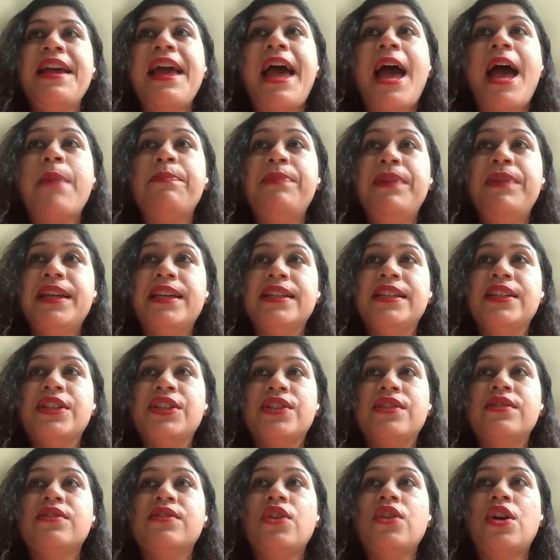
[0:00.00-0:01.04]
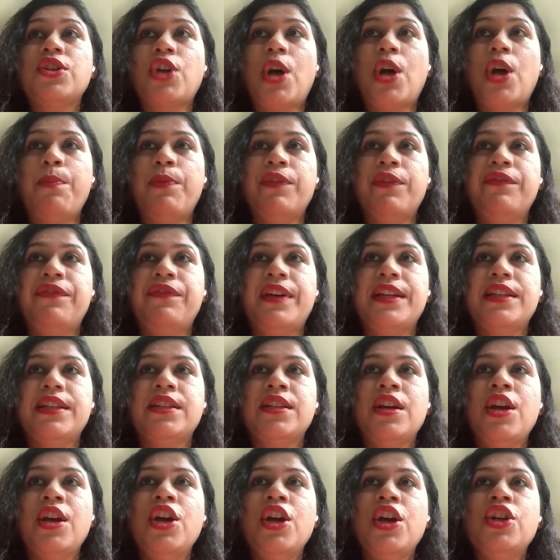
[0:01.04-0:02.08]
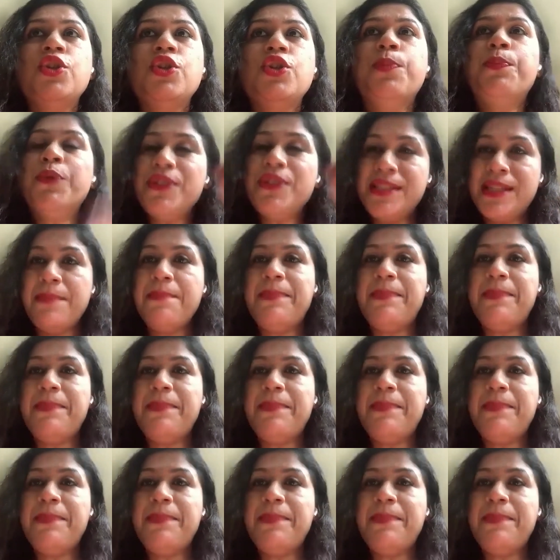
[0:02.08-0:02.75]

applications on top of it. So to put it